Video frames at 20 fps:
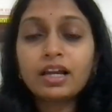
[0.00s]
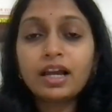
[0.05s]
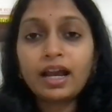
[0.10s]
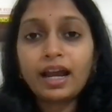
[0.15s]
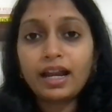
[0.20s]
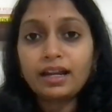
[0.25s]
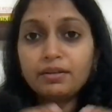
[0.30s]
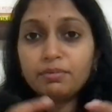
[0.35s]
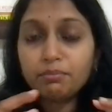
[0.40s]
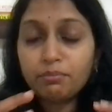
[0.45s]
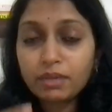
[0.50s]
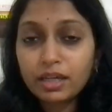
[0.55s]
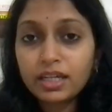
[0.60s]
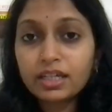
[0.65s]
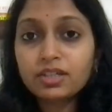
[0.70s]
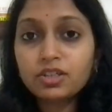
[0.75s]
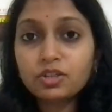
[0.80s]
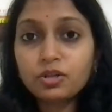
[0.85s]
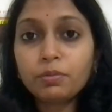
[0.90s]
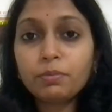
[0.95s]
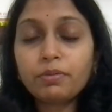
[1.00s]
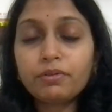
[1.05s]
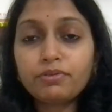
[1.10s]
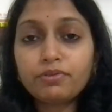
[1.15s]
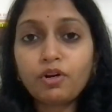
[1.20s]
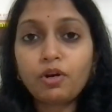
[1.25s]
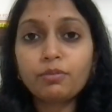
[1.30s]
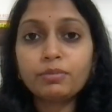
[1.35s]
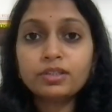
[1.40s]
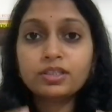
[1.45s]
and make your
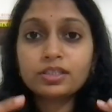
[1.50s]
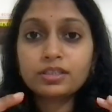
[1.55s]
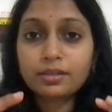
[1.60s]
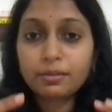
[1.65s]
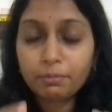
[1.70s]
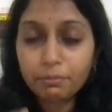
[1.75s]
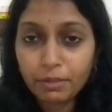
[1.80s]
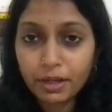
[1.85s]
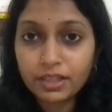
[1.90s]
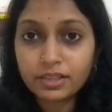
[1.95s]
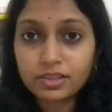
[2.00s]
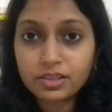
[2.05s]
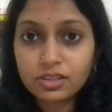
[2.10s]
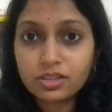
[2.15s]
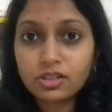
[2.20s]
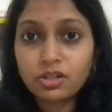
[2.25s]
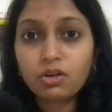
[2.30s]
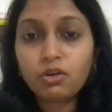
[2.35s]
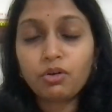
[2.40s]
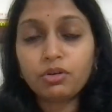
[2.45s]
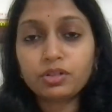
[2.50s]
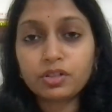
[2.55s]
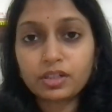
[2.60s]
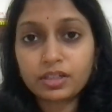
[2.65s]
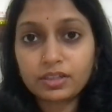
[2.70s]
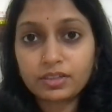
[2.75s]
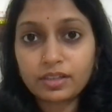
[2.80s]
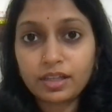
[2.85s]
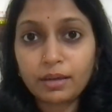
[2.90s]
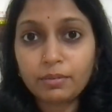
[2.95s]
performance the best on your
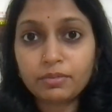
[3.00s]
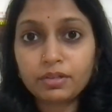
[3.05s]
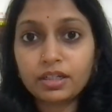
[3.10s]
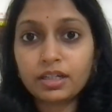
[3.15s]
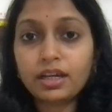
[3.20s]
exam day.